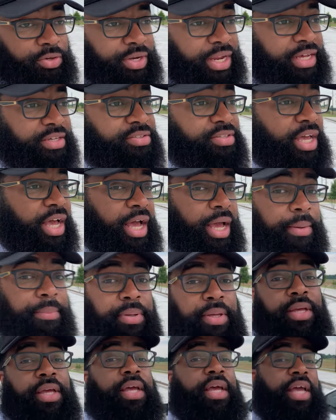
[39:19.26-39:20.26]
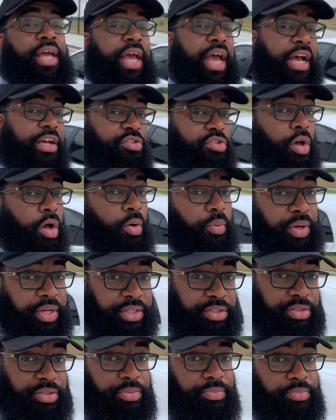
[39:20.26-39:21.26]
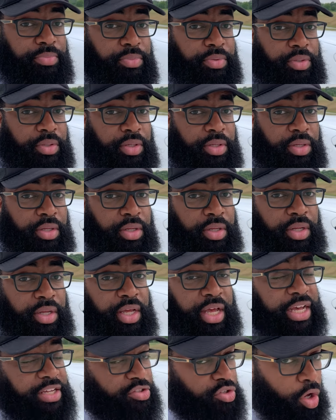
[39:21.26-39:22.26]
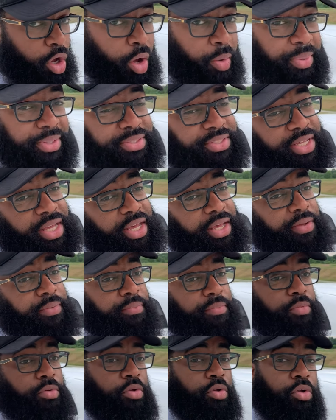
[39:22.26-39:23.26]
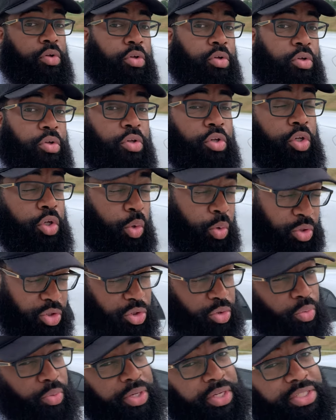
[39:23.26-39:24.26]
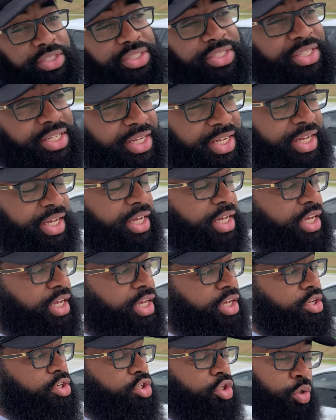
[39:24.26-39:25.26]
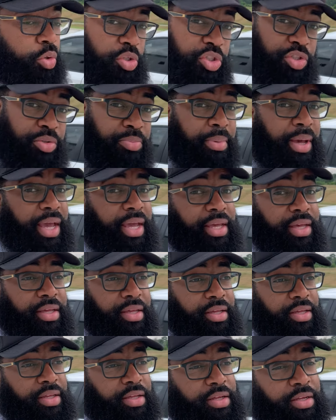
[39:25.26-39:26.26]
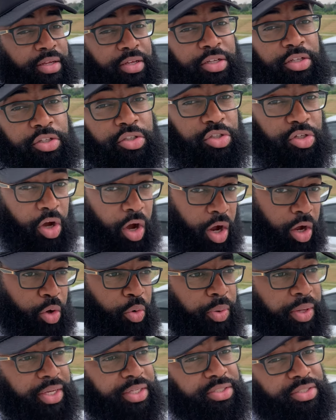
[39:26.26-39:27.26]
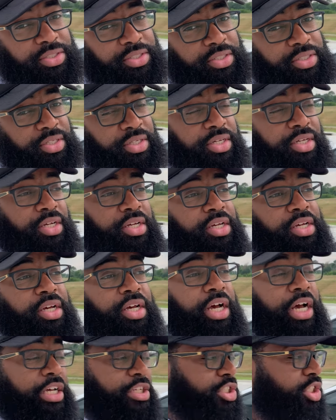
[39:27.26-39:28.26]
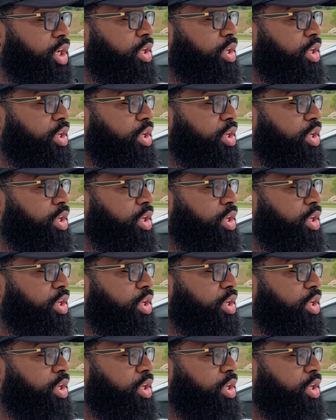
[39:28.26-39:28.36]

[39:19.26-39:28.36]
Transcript: next time, as always say, do as you wish, do as you may. It's CarQuicks. I'll see